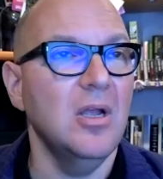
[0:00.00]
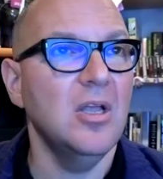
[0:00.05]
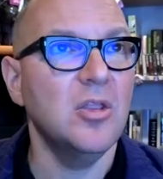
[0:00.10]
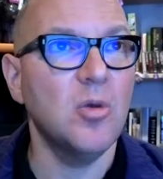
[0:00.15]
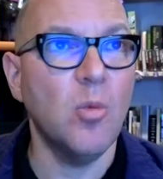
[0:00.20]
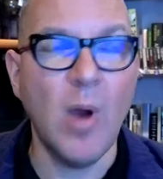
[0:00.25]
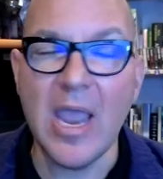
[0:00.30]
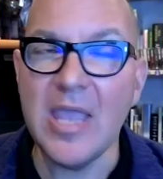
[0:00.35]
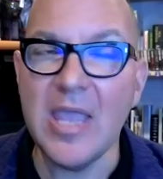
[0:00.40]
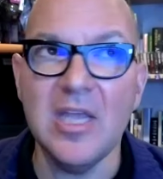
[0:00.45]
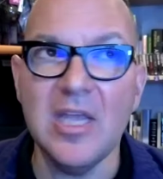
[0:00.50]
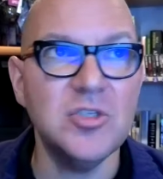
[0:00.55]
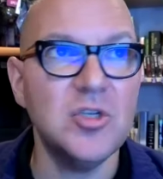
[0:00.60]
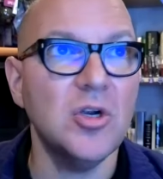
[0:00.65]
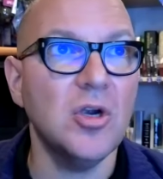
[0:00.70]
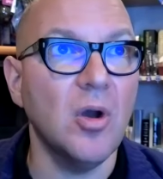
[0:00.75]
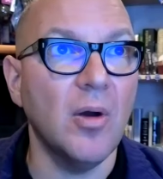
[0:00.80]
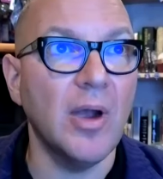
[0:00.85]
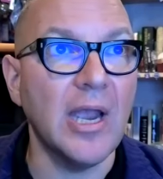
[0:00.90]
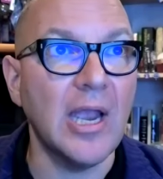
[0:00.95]
The way things are
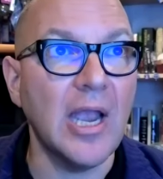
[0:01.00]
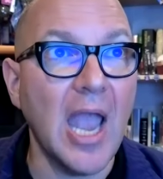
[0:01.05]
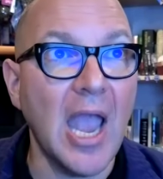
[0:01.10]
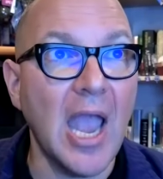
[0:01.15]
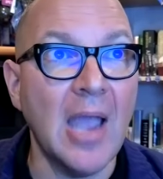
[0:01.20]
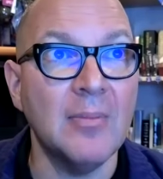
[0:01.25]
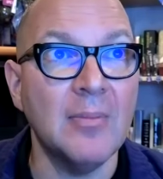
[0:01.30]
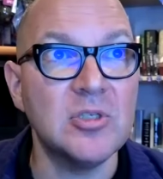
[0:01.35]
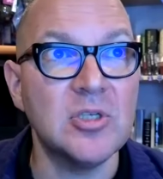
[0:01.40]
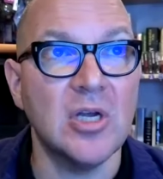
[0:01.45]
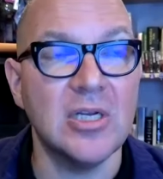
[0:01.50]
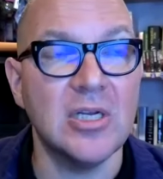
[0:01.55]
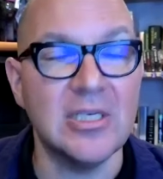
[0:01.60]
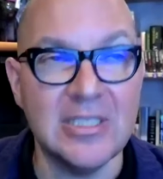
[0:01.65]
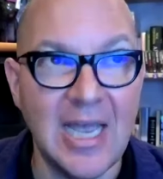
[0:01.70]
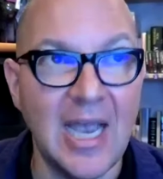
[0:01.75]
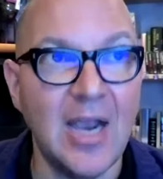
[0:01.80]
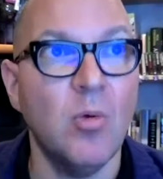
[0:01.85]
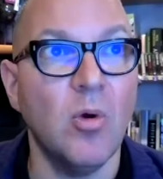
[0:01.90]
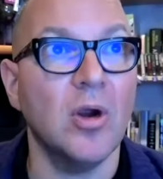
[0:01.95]
going, Amazon
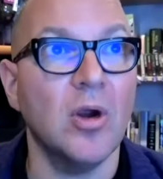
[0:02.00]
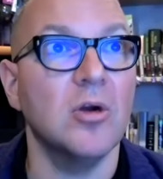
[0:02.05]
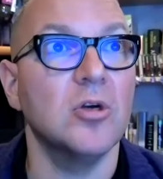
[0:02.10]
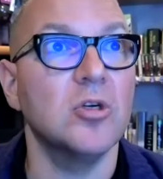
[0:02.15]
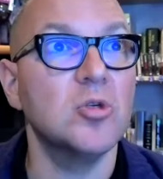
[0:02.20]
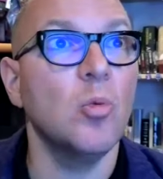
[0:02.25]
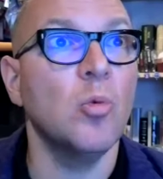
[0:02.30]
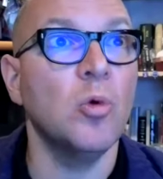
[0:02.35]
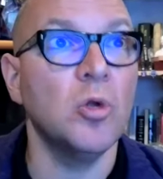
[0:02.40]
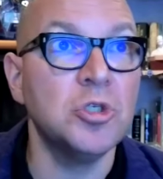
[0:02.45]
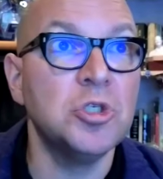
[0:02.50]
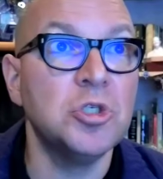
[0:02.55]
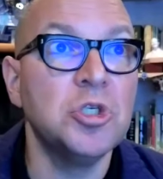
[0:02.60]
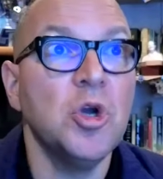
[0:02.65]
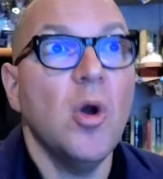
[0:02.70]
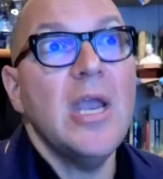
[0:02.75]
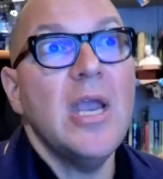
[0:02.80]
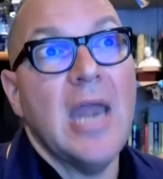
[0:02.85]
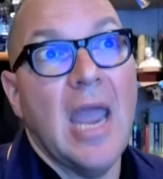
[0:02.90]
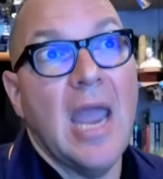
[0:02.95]
tech workers will
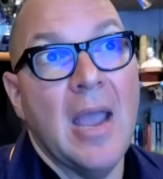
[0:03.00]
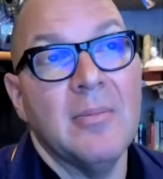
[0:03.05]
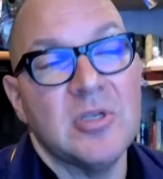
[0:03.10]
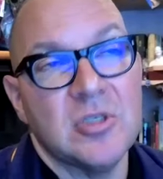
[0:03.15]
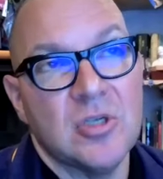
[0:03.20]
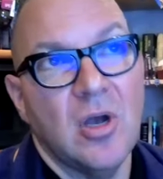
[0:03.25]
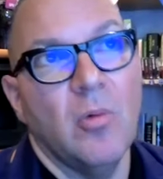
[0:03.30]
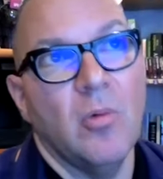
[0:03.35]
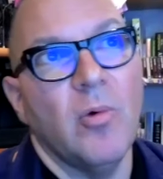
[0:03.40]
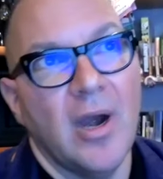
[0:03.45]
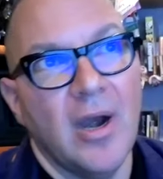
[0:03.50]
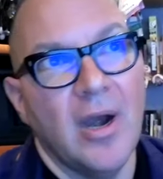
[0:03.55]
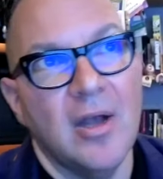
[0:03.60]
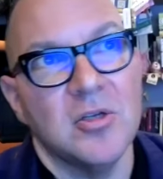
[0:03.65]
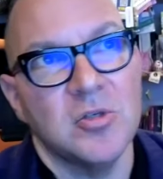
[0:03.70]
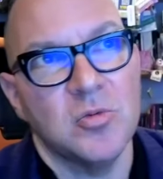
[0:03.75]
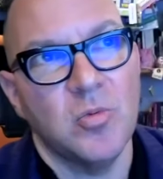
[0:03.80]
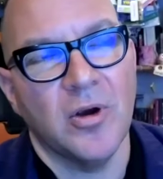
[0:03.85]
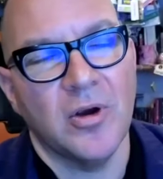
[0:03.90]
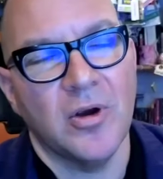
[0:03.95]
join Amazon
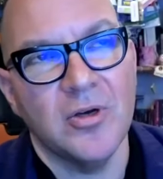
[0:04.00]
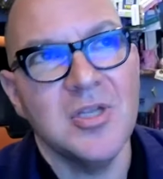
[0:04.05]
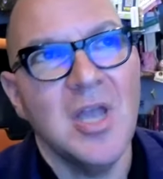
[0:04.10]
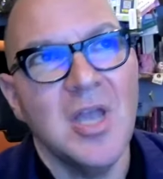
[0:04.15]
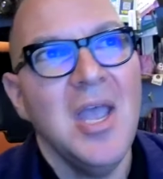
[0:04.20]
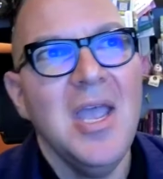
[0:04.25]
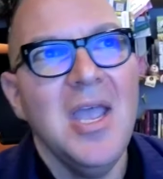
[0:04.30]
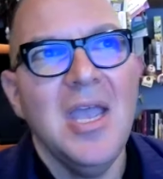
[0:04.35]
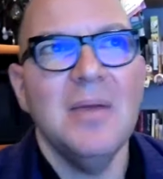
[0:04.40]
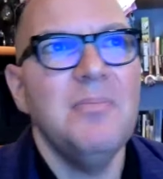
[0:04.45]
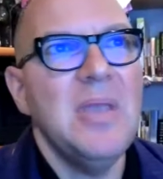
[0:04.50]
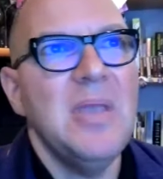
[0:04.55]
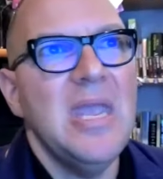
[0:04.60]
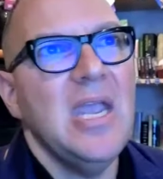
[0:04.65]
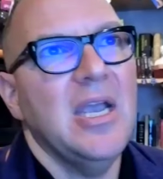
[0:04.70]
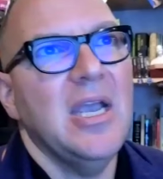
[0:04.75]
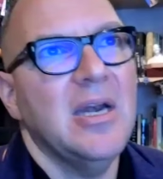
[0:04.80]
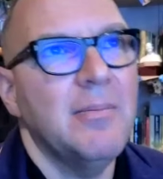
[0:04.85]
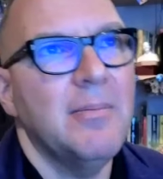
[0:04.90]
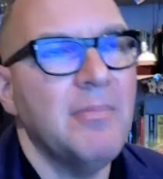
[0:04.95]
warehouse workers in
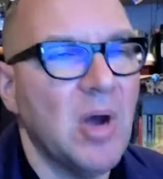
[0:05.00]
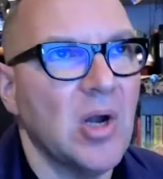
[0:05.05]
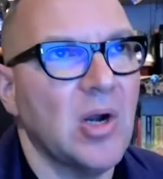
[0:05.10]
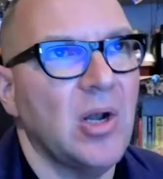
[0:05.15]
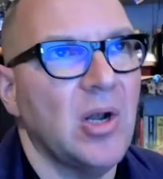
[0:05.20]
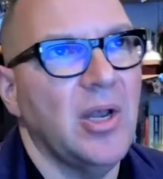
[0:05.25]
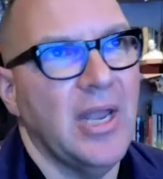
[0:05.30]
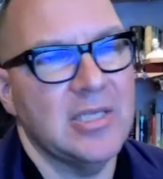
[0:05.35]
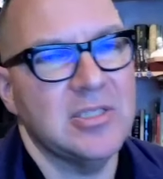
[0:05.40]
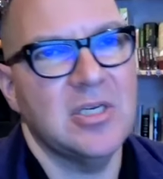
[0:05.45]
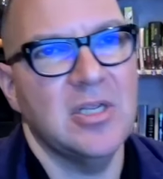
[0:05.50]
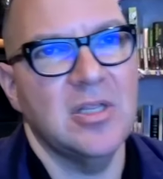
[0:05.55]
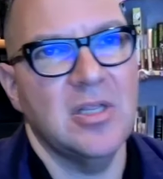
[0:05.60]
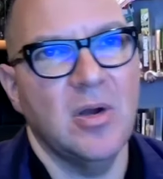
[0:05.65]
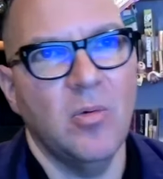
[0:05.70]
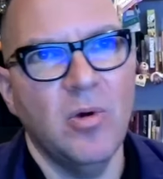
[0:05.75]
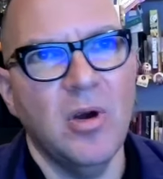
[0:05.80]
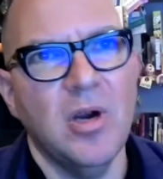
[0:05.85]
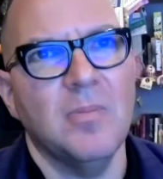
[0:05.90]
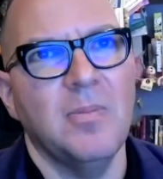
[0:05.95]
peeing in a bottle next to
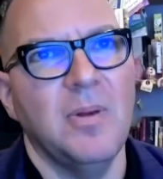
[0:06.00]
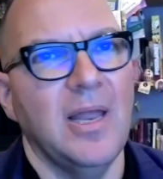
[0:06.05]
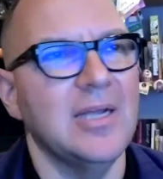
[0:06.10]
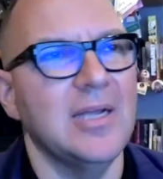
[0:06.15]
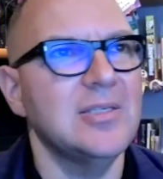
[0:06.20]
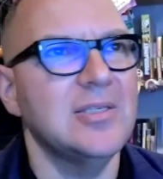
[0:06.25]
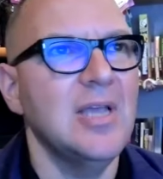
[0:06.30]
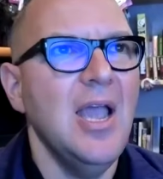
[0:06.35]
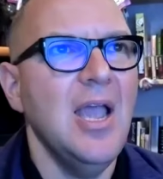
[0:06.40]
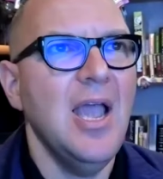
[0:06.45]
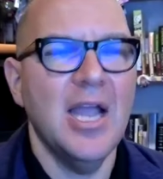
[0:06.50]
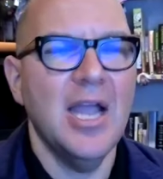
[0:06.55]
their workplace.